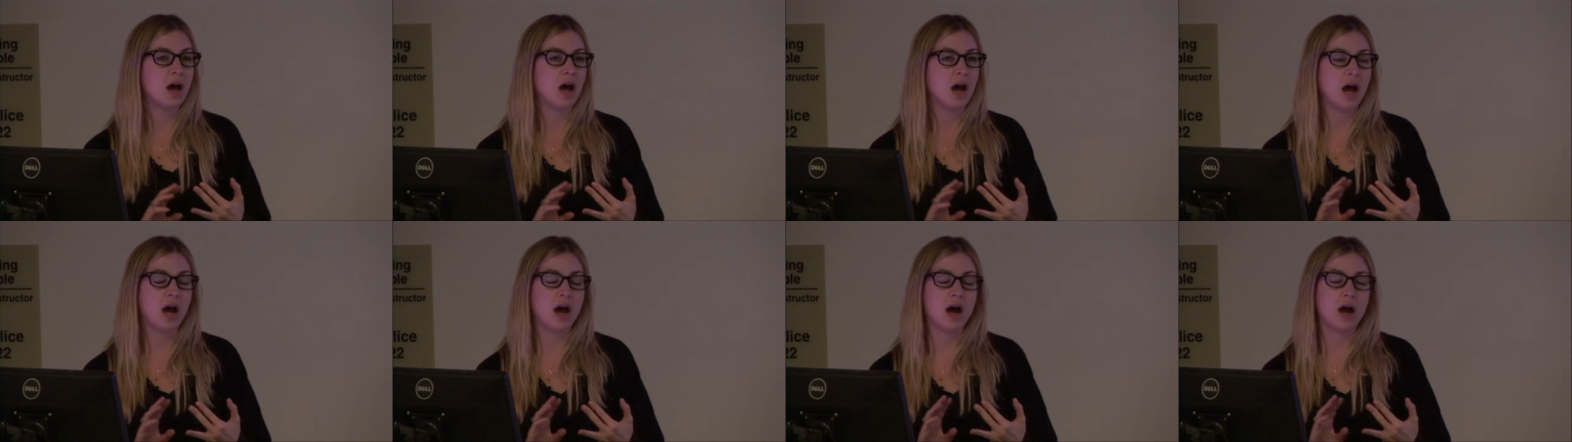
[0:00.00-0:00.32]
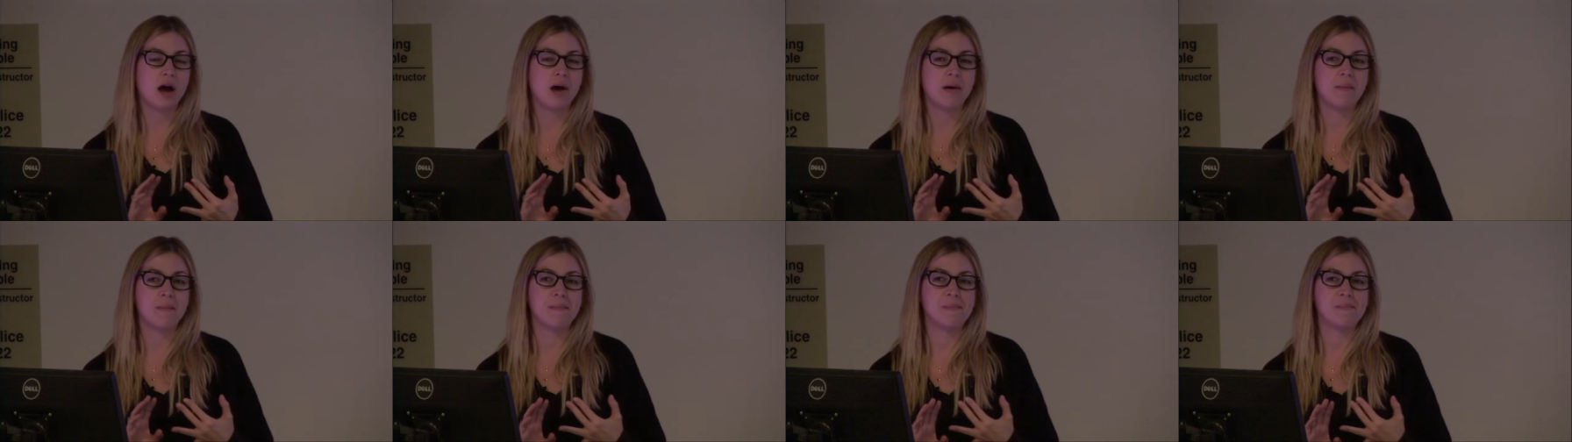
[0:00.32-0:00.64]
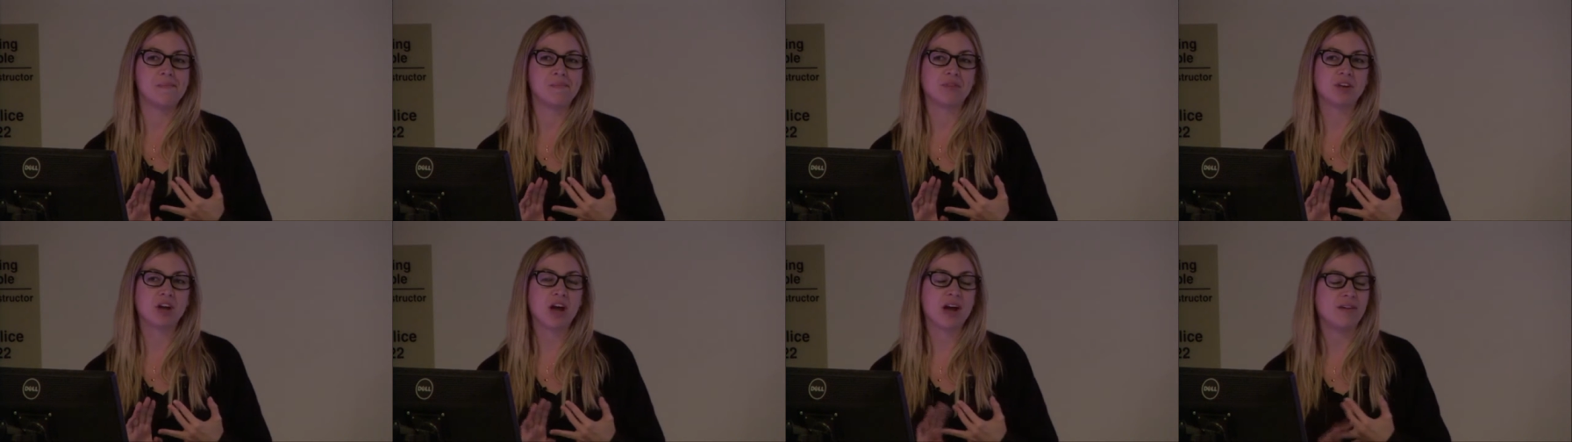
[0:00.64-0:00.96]

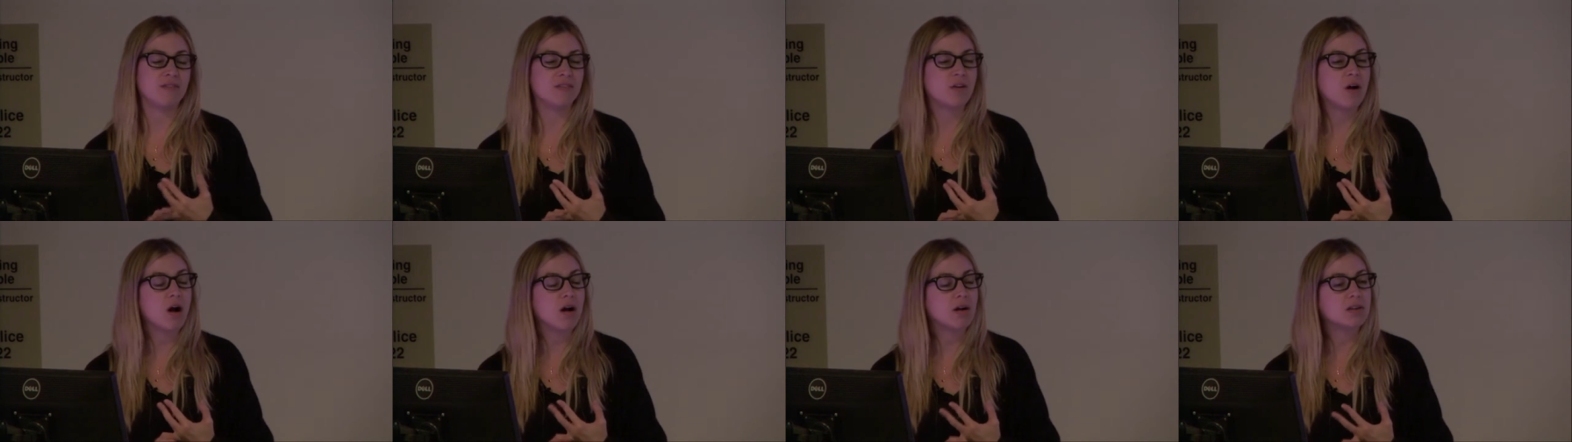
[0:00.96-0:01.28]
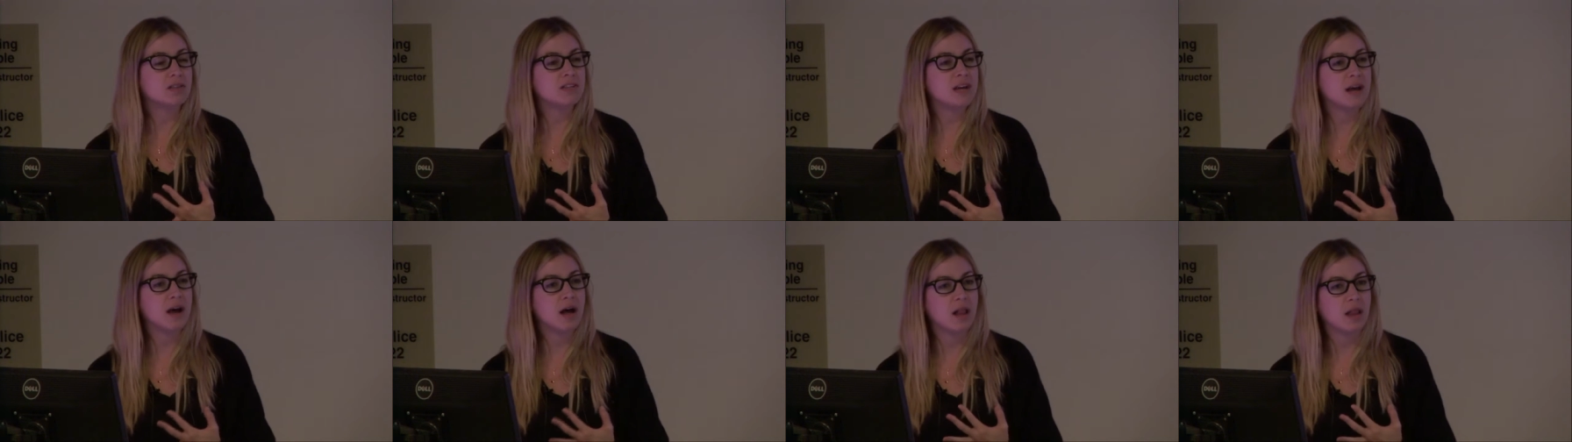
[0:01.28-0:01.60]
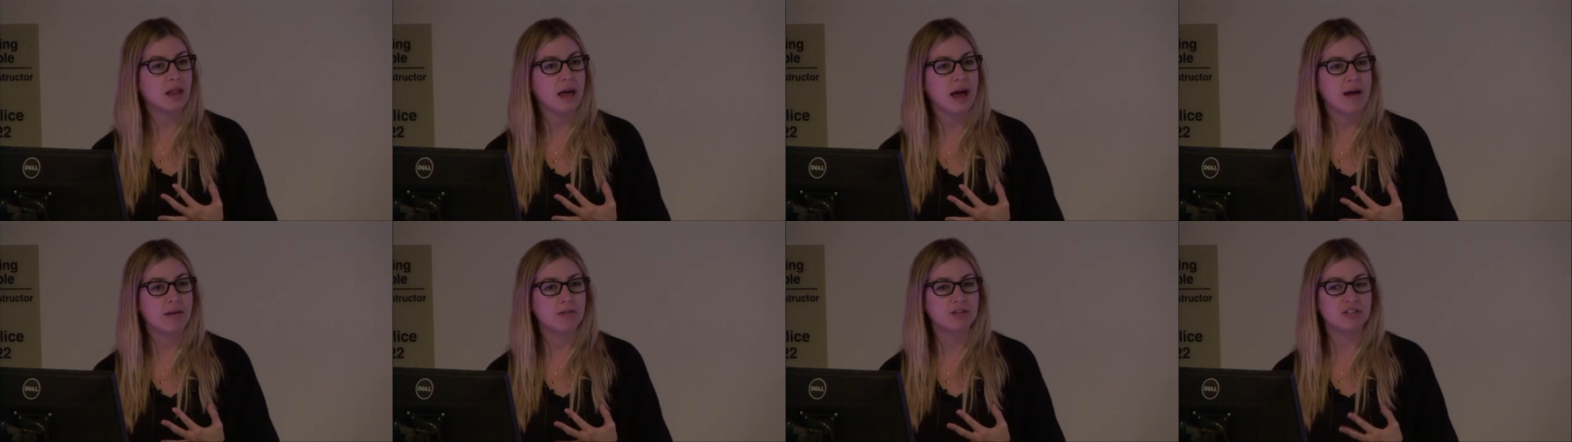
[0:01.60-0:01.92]
um, kind of cocktail
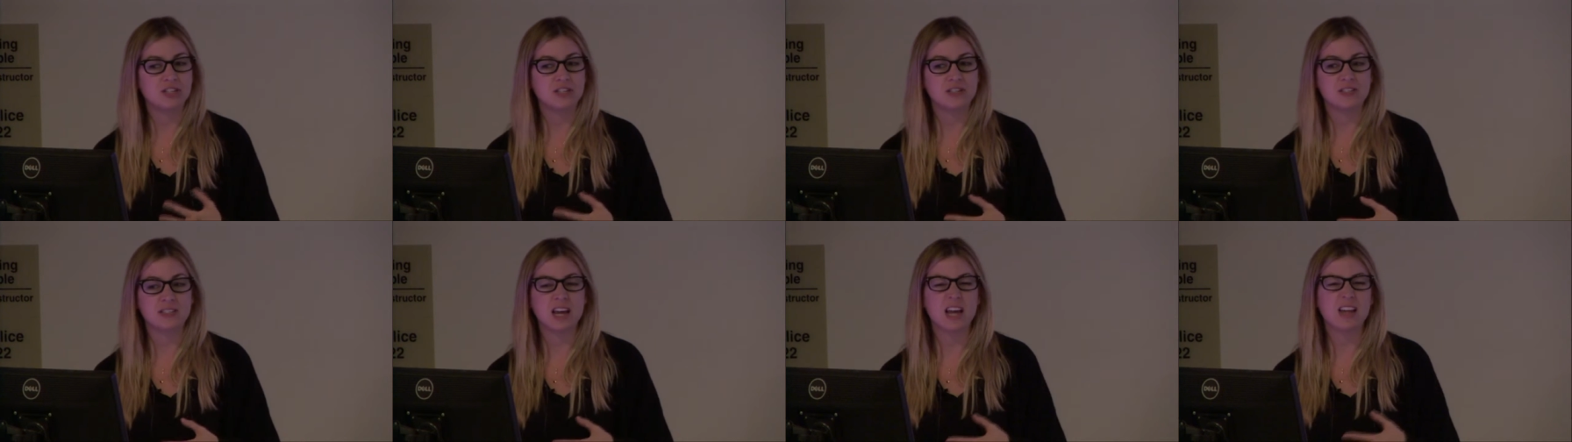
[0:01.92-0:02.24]
lounges,